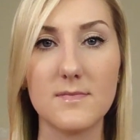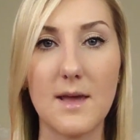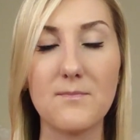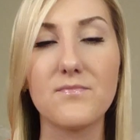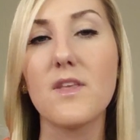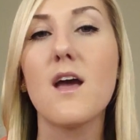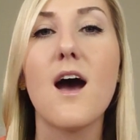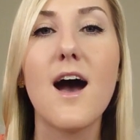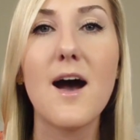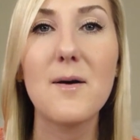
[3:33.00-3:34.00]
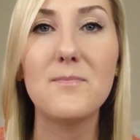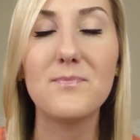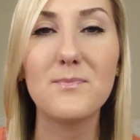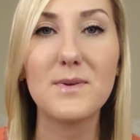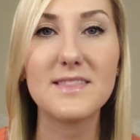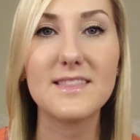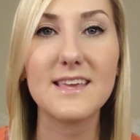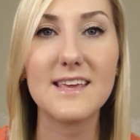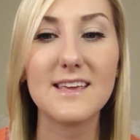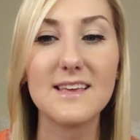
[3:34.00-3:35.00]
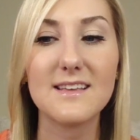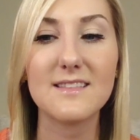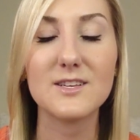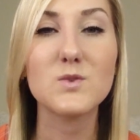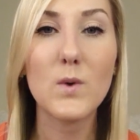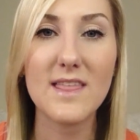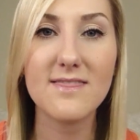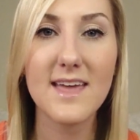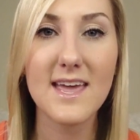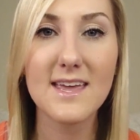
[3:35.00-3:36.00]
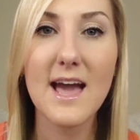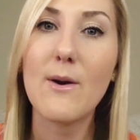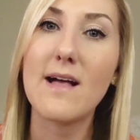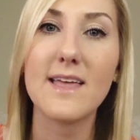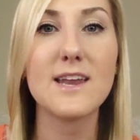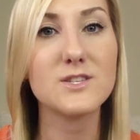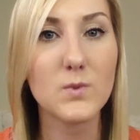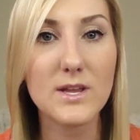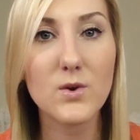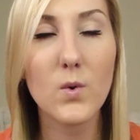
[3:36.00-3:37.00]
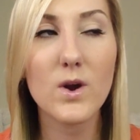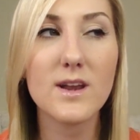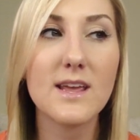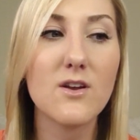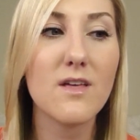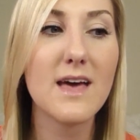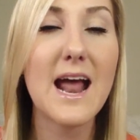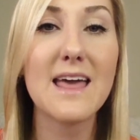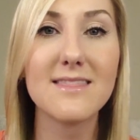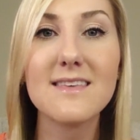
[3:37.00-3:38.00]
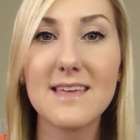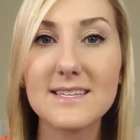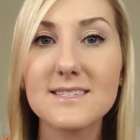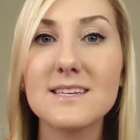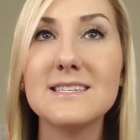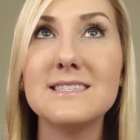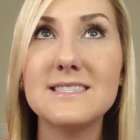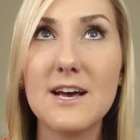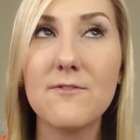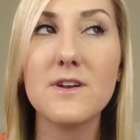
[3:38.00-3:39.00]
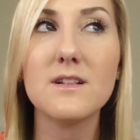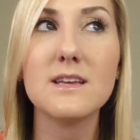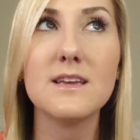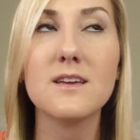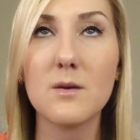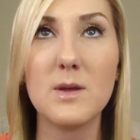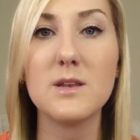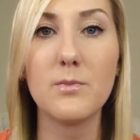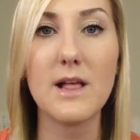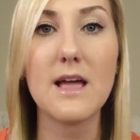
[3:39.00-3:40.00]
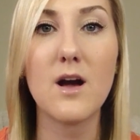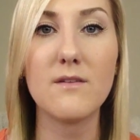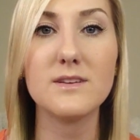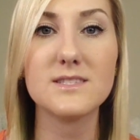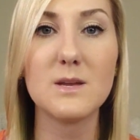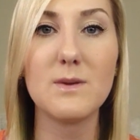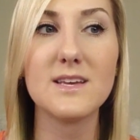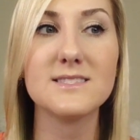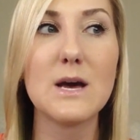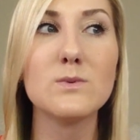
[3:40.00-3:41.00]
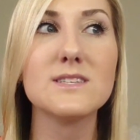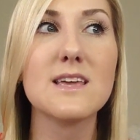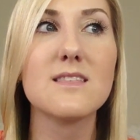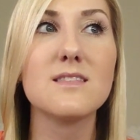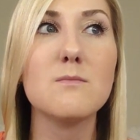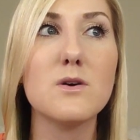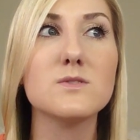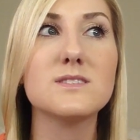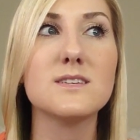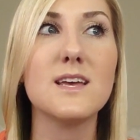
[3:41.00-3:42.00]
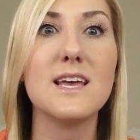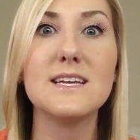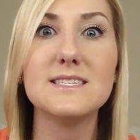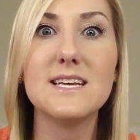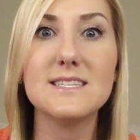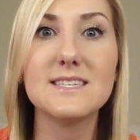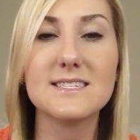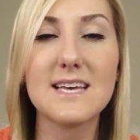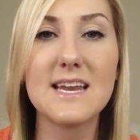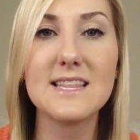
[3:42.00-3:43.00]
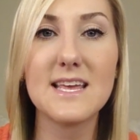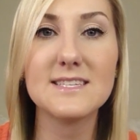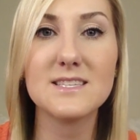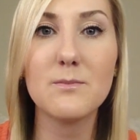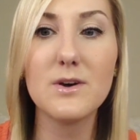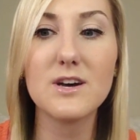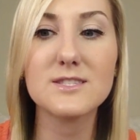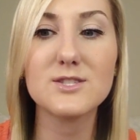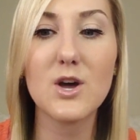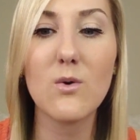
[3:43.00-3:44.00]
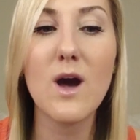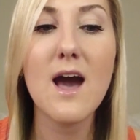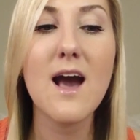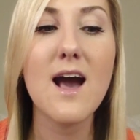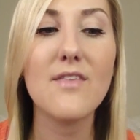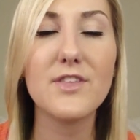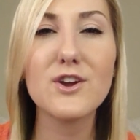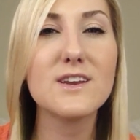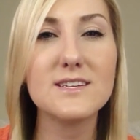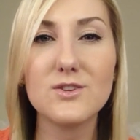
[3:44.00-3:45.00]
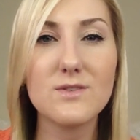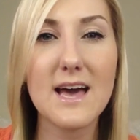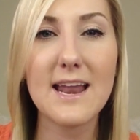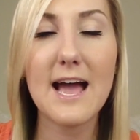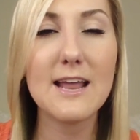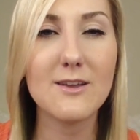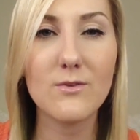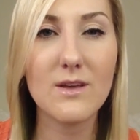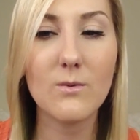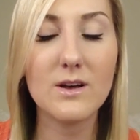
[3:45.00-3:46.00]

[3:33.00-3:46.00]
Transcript: okay. But the twin thing, how Allie had a twin, Courtney, and all that, I think that's going to definitely come into play, obviously, because that was the most intense, exciting things in the books. So they're going to do that. I know they